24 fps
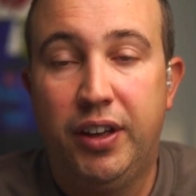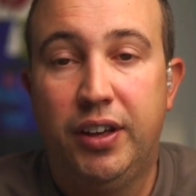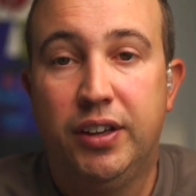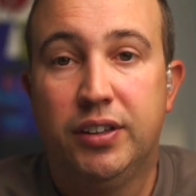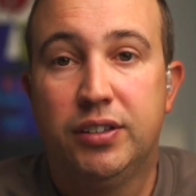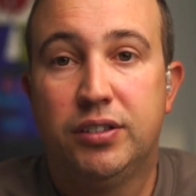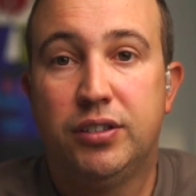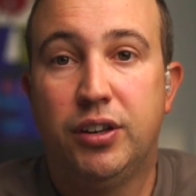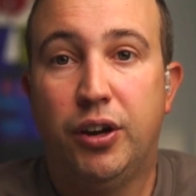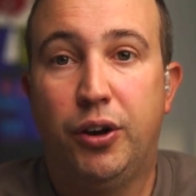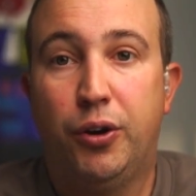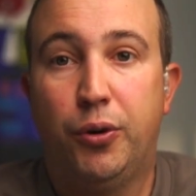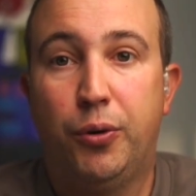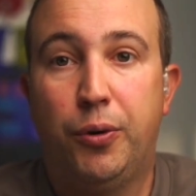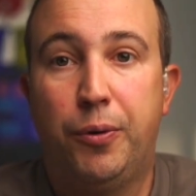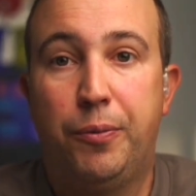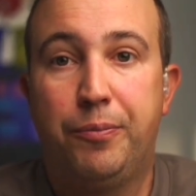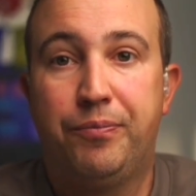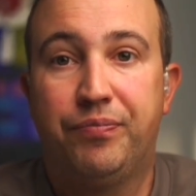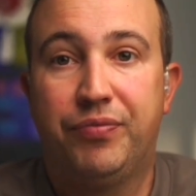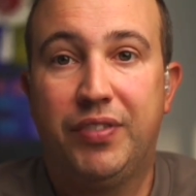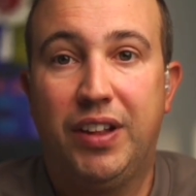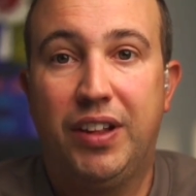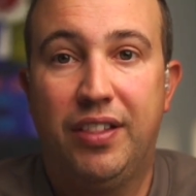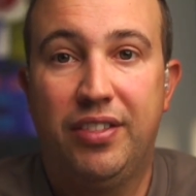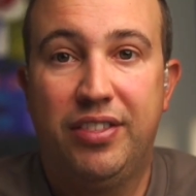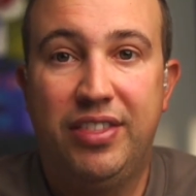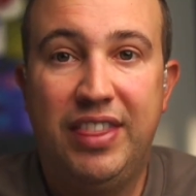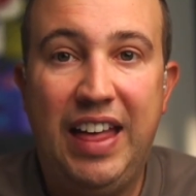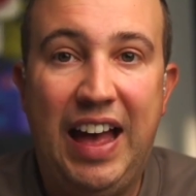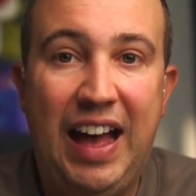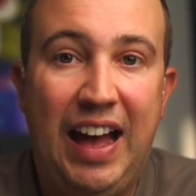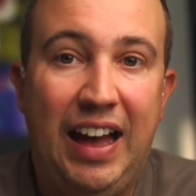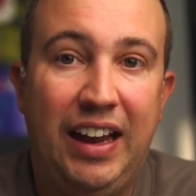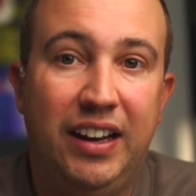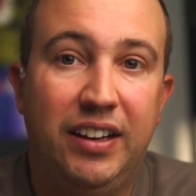So
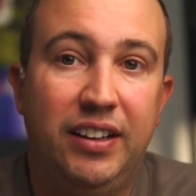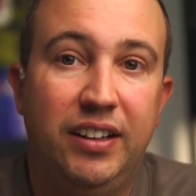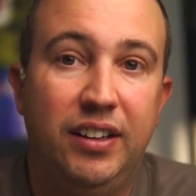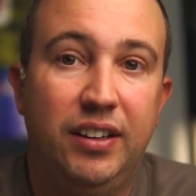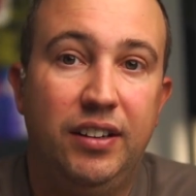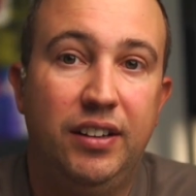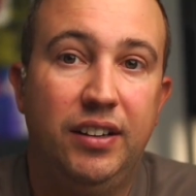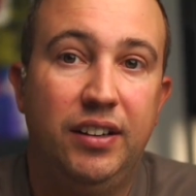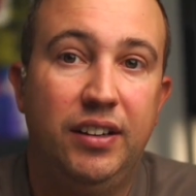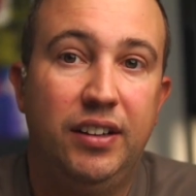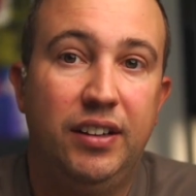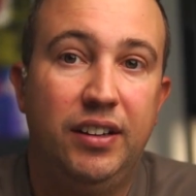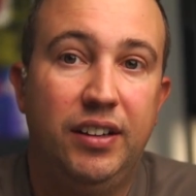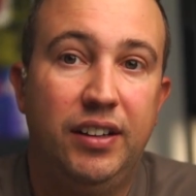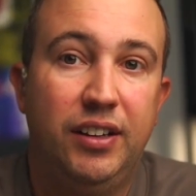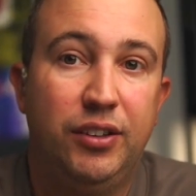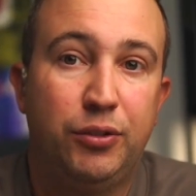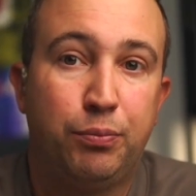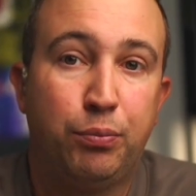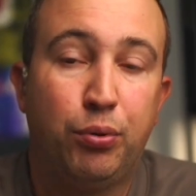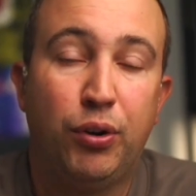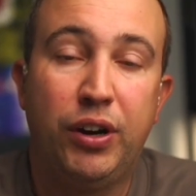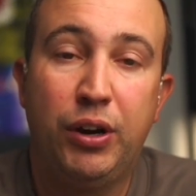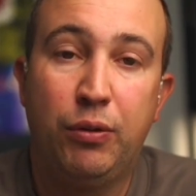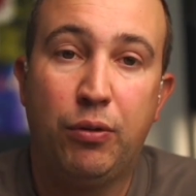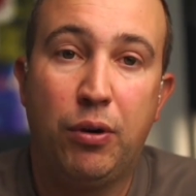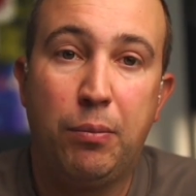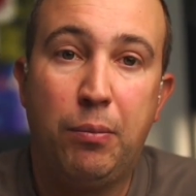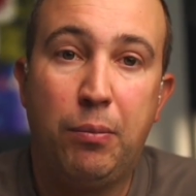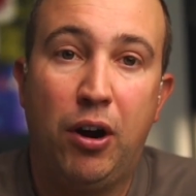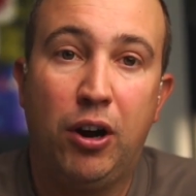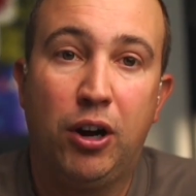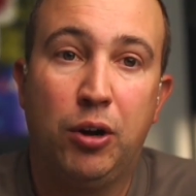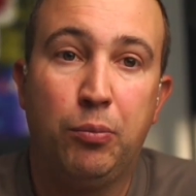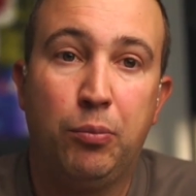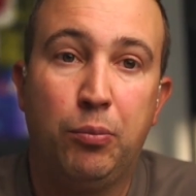that is pretty
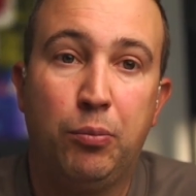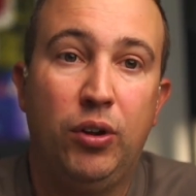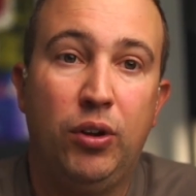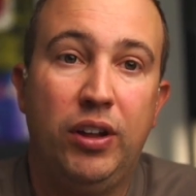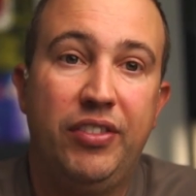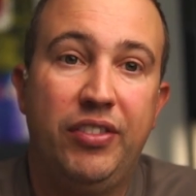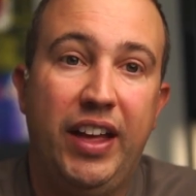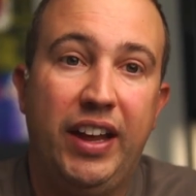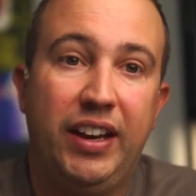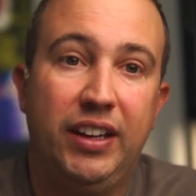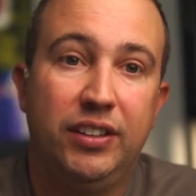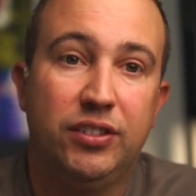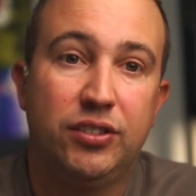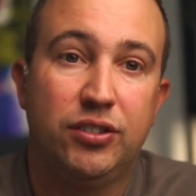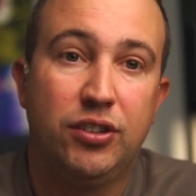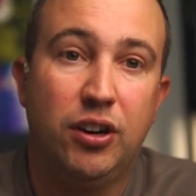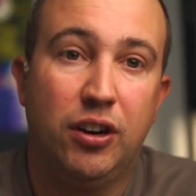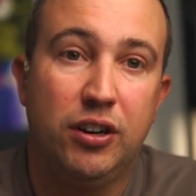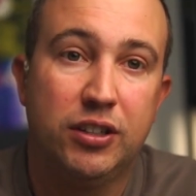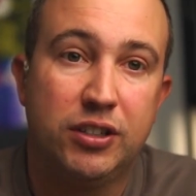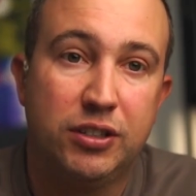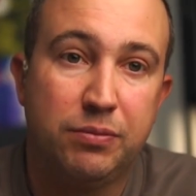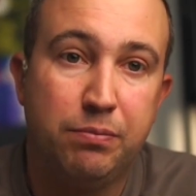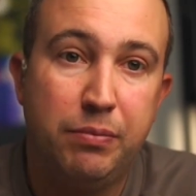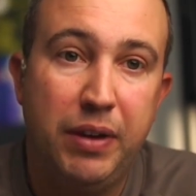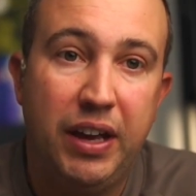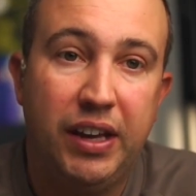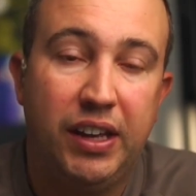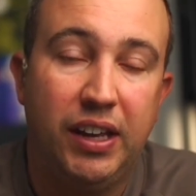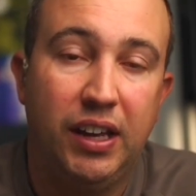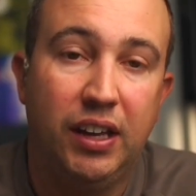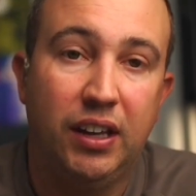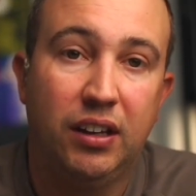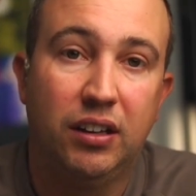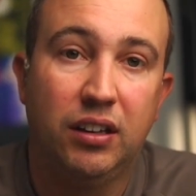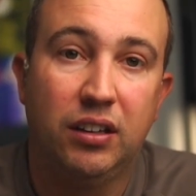remarkable in that it starts
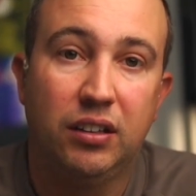making